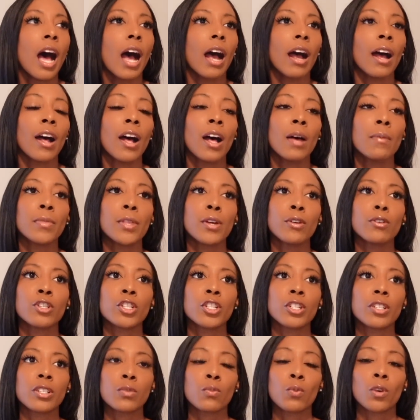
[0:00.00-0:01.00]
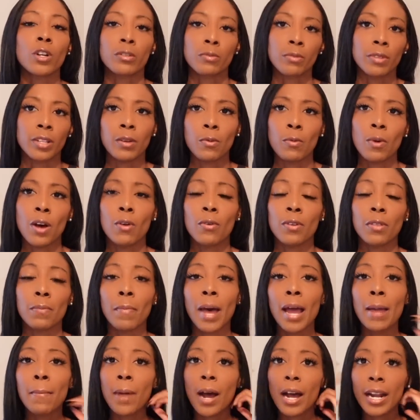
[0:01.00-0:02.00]
Um, those just work really well with
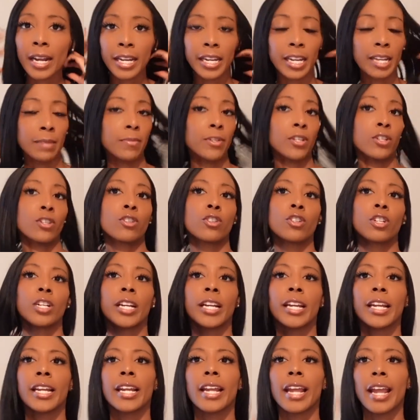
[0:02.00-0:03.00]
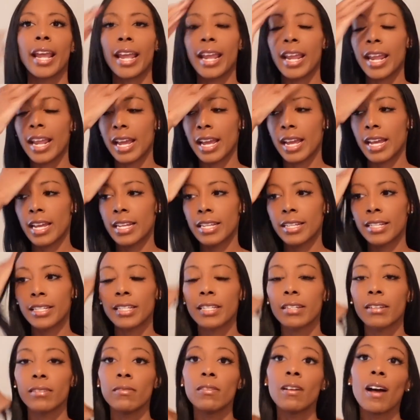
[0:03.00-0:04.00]
my body chemistry and
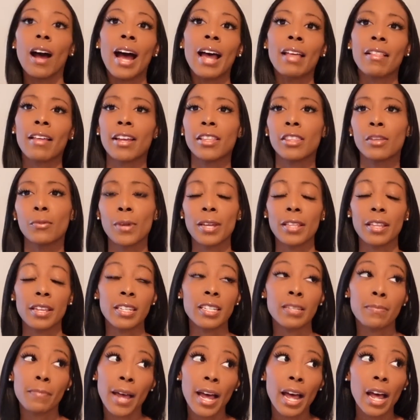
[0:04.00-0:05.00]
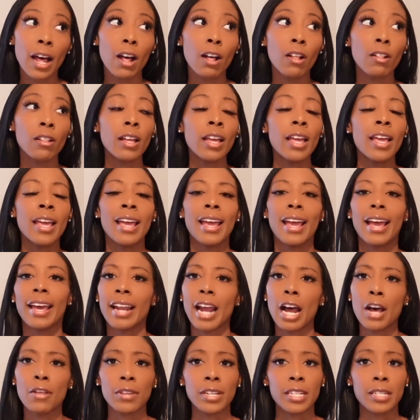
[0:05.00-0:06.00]
I like the way they smell and
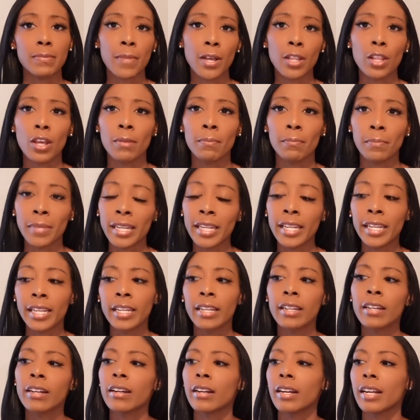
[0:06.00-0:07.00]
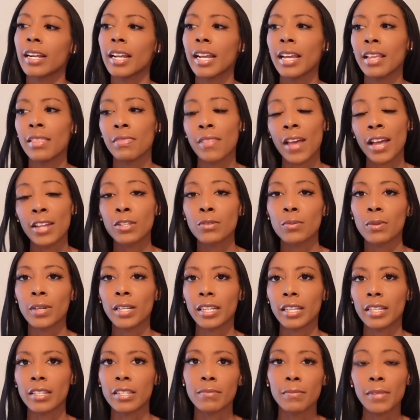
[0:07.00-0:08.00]
how they smell on me and that's what
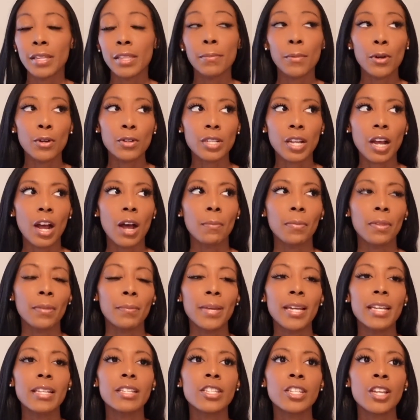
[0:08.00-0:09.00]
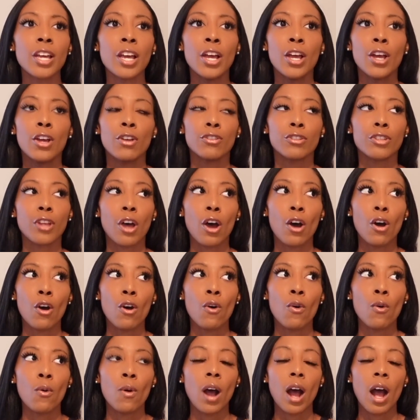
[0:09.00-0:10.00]
gets me the most compliments.
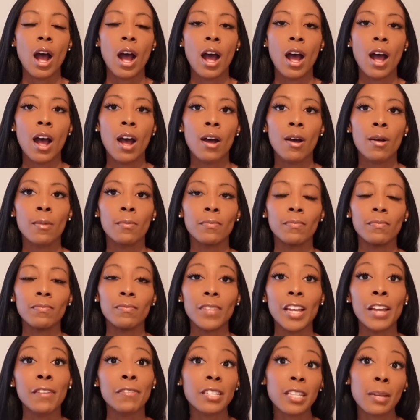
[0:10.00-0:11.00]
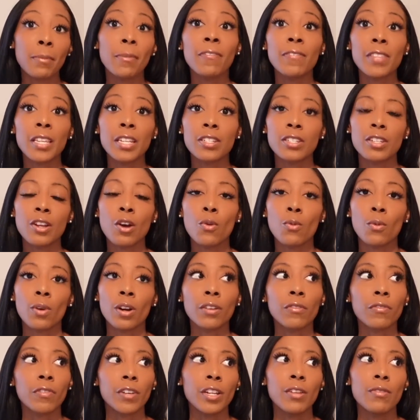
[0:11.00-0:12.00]
So um, if some of these don't
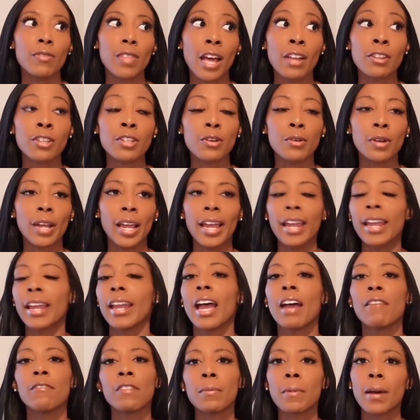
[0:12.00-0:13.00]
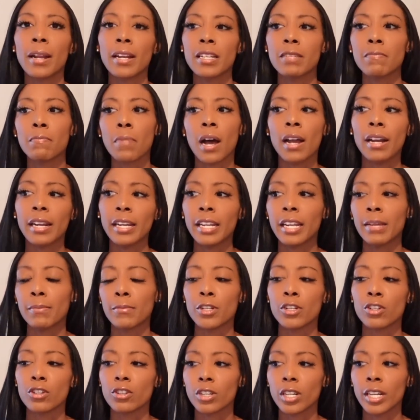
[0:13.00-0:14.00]
work for you, that's okay. Everybody's body
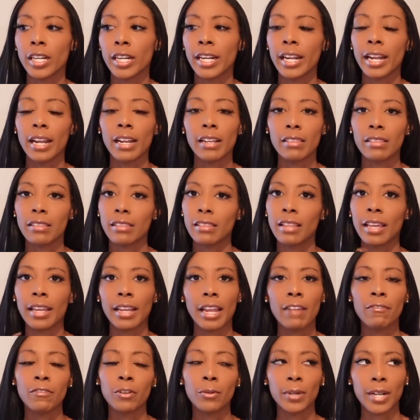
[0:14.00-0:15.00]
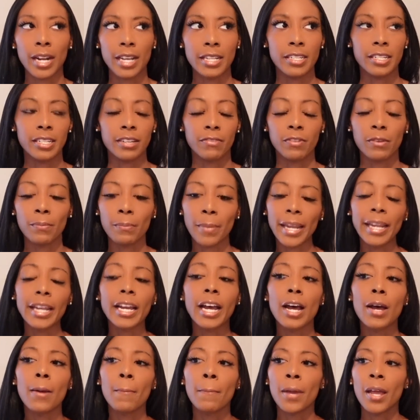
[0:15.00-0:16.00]
chemistry, like everyone has a different
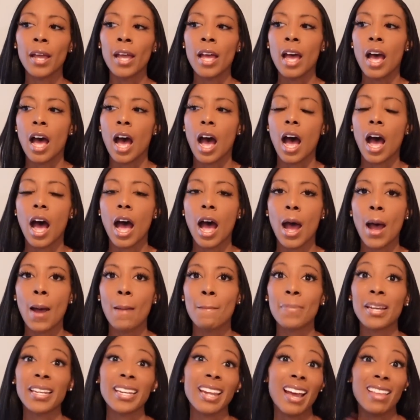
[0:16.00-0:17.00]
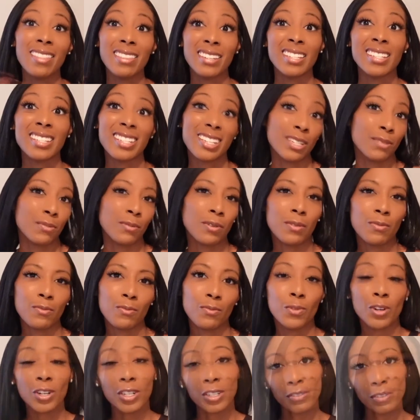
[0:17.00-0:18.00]
makeup. Um, but yeah, this is just what
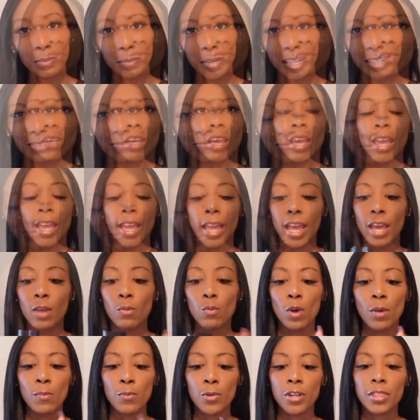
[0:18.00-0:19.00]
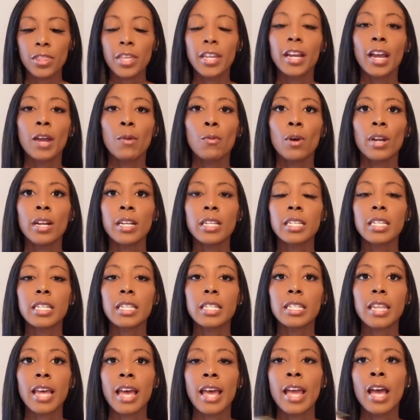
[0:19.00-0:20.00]
works for me. And one more thing I wanted to
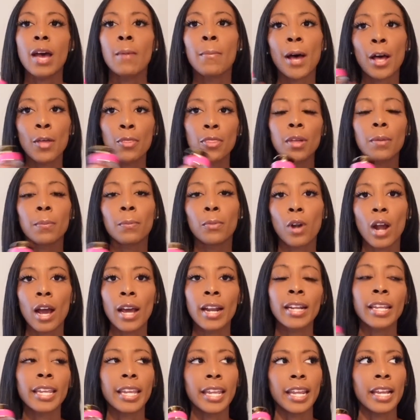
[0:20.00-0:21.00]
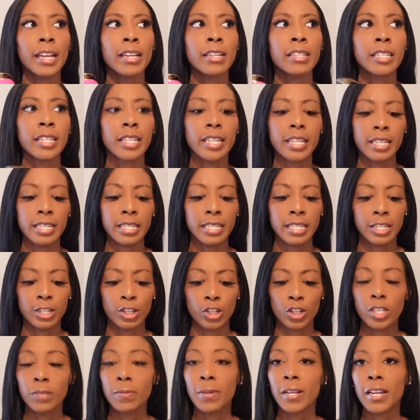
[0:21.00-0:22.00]
say about the Prada Candy is
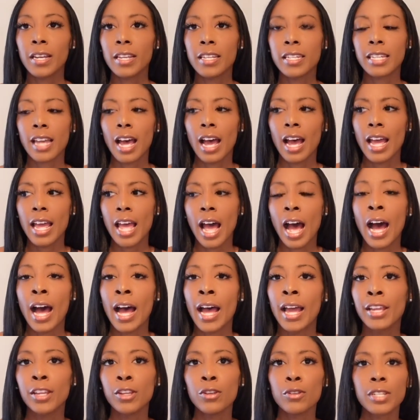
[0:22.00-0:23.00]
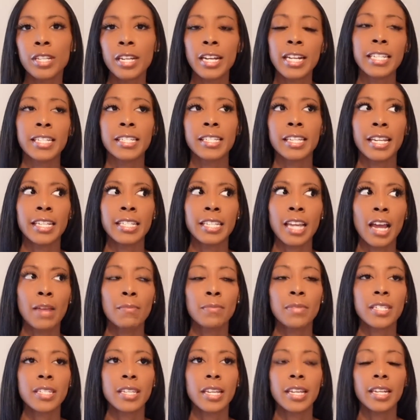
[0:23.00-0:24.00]
just because I use it as a
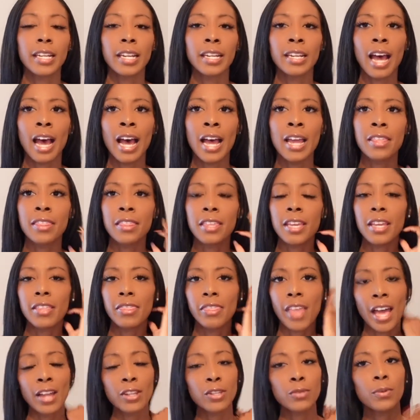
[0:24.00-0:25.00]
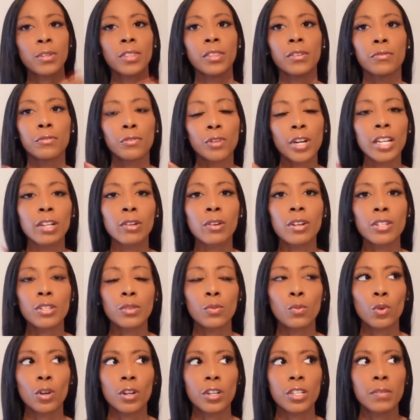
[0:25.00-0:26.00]
daytime scent and I think that's what the
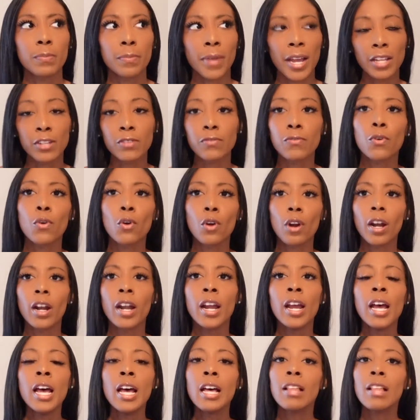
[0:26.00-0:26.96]
fragrance works best for.